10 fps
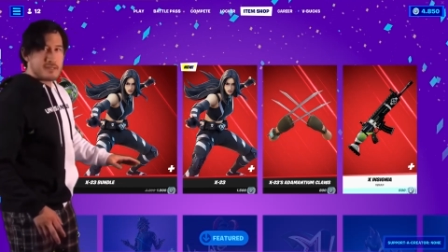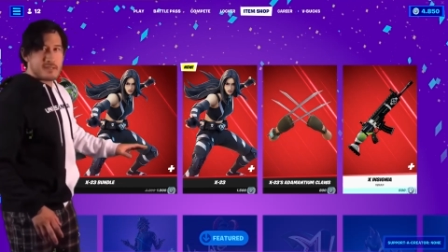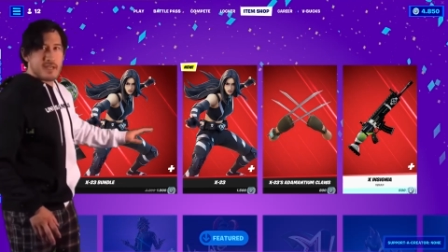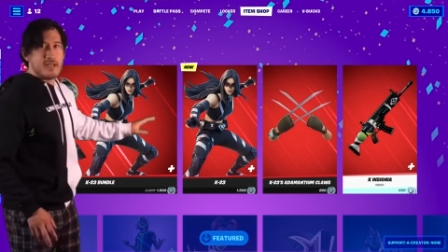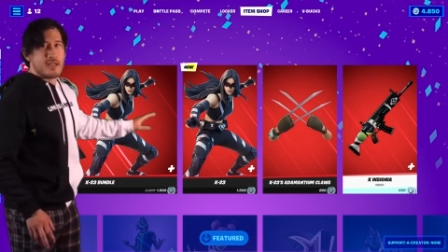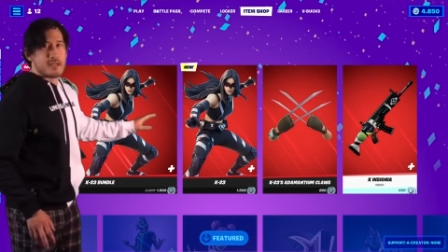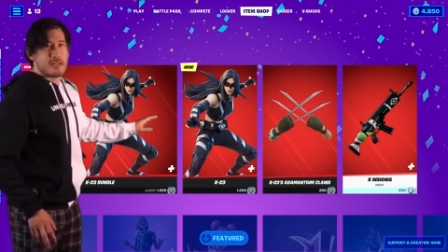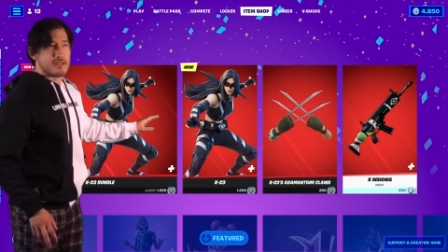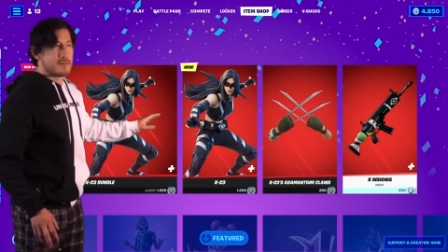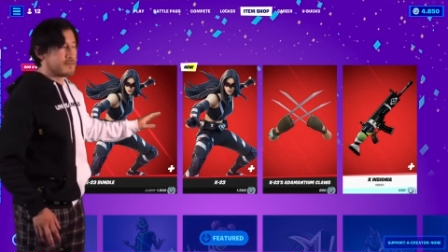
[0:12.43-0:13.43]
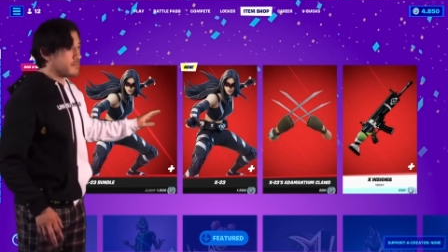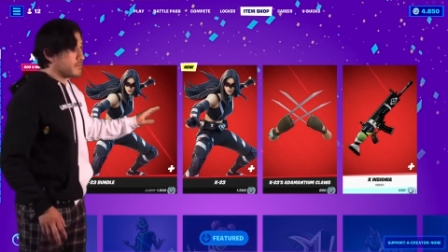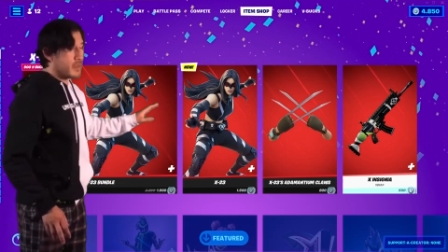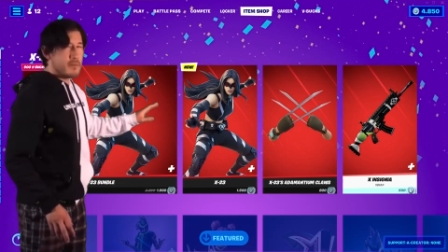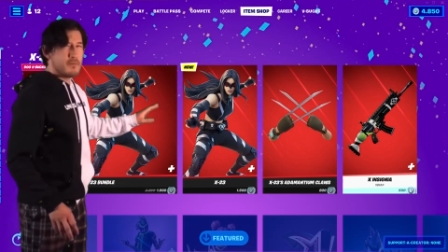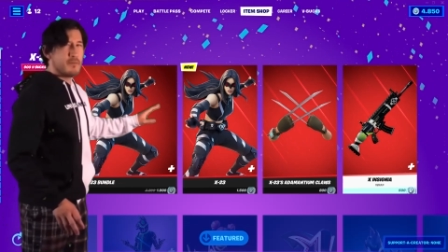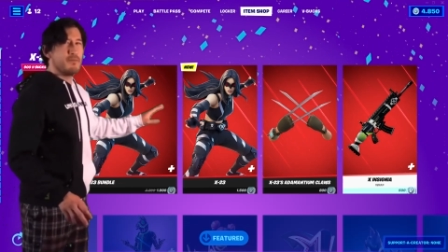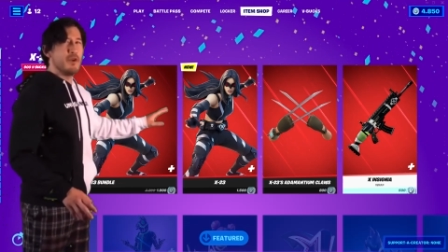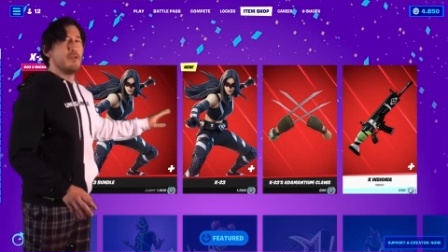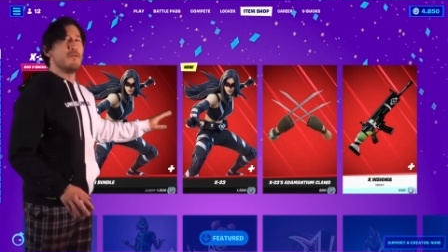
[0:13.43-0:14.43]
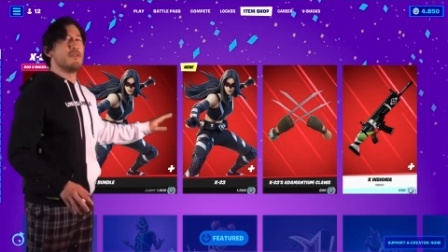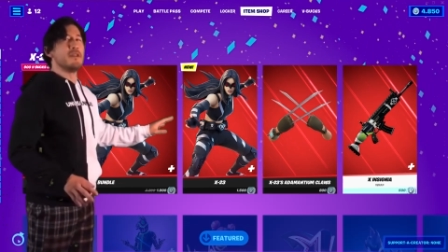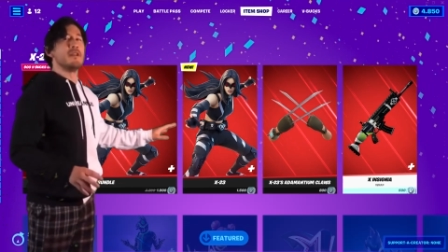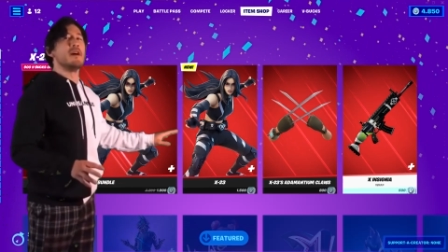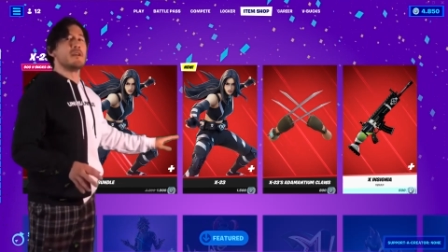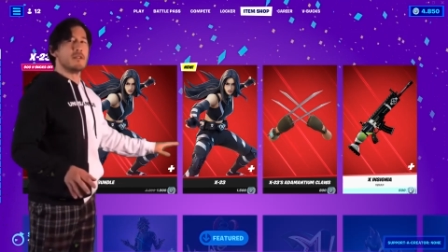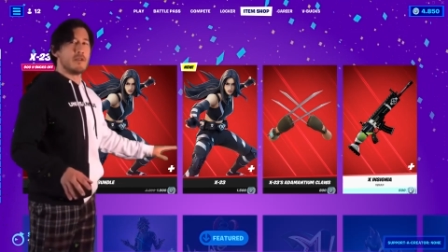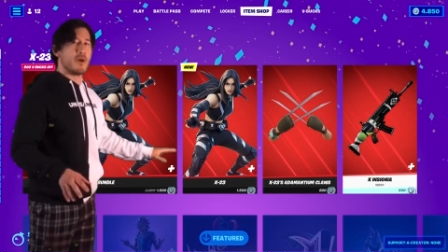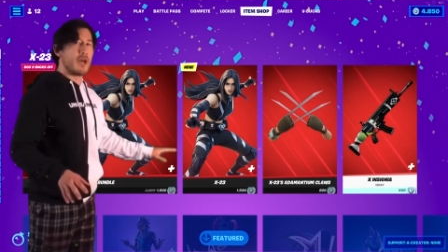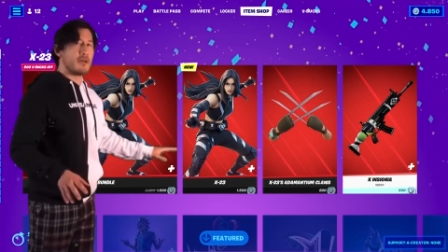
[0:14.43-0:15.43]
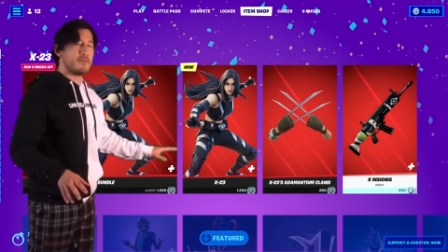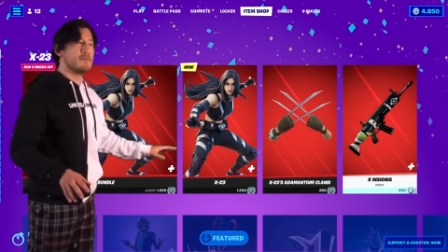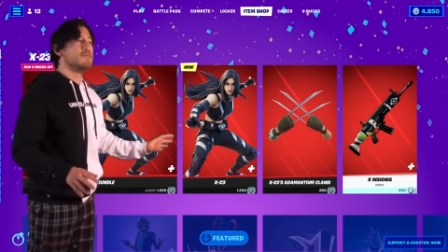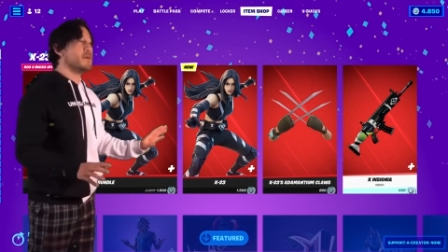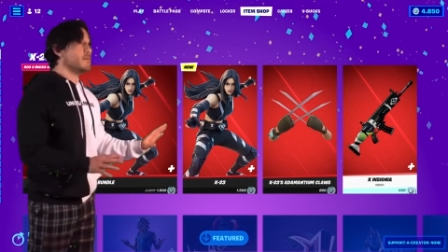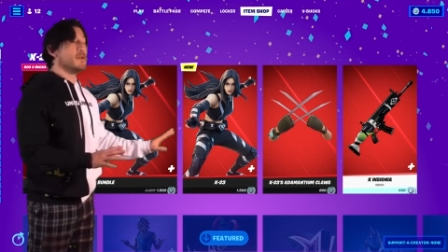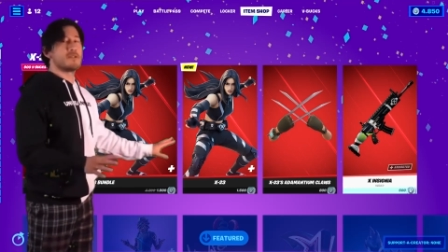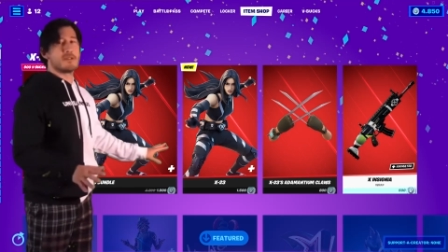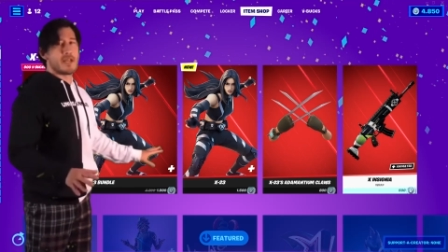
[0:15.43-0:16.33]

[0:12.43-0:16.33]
It's hideous, but beautiful in an ugly way, but mostly